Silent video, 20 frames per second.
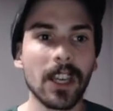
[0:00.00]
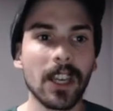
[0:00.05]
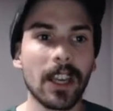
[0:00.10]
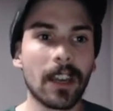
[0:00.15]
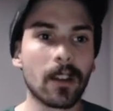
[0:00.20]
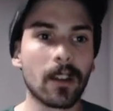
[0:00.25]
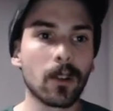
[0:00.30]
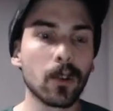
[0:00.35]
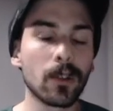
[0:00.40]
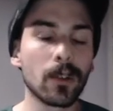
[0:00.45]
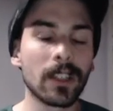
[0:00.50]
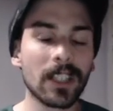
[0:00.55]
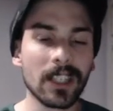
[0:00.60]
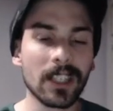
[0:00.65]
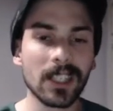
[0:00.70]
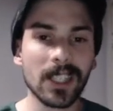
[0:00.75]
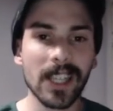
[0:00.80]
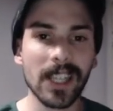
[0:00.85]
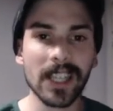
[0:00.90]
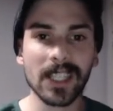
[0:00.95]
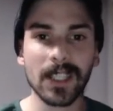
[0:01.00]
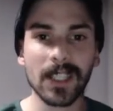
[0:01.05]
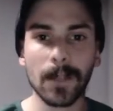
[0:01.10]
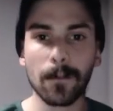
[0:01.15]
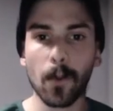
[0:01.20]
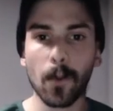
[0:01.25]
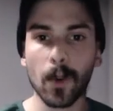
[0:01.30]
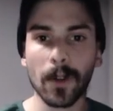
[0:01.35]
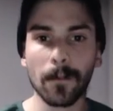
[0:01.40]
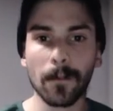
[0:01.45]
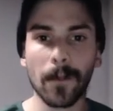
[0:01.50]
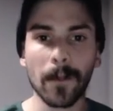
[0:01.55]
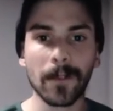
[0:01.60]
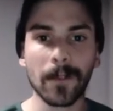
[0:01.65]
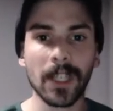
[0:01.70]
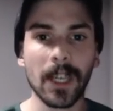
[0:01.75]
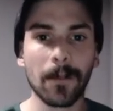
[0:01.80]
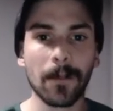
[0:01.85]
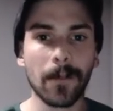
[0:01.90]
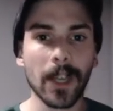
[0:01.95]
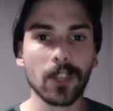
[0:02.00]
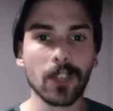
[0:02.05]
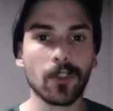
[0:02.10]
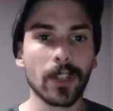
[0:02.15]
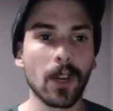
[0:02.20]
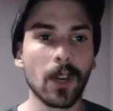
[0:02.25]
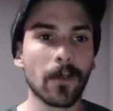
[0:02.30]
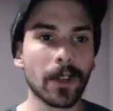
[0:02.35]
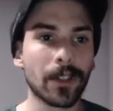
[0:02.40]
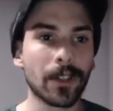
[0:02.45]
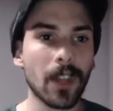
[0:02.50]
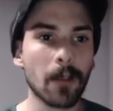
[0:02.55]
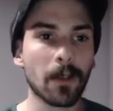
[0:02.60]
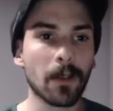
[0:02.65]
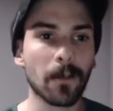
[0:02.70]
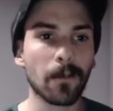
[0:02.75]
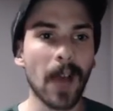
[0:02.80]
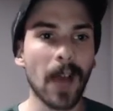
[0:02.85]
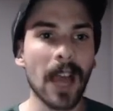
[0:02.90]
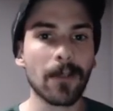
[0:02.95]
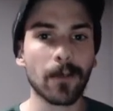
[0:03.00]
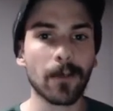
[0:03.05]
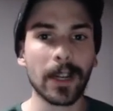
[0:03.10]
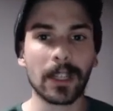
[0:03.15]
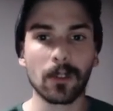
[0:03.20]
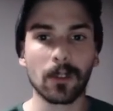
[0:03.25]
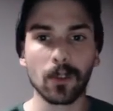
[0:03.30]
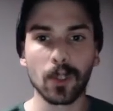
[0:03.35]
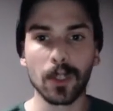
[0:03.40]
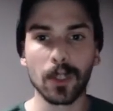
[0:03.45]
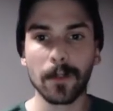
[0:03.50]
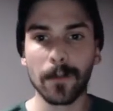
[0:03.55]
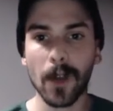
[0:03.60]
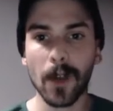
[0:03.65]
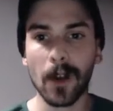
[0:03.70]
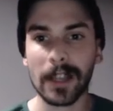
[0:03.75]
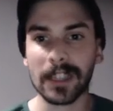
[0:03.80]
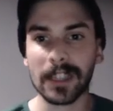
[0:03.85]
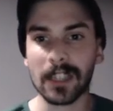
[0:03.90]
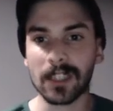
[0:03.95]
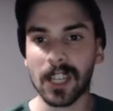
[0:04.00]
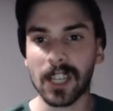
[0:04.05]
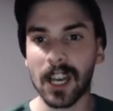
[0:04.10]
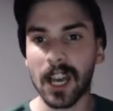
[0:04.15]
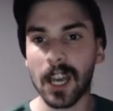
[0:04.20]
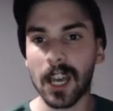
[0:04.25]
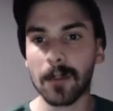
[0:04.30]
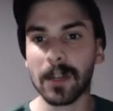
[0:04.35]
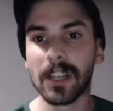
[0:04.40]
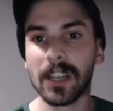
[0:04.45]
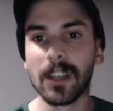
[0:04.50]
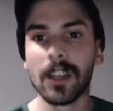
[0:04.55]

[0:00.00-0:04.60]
including a 64-58 victory over number 5 ranked Louisville at the time.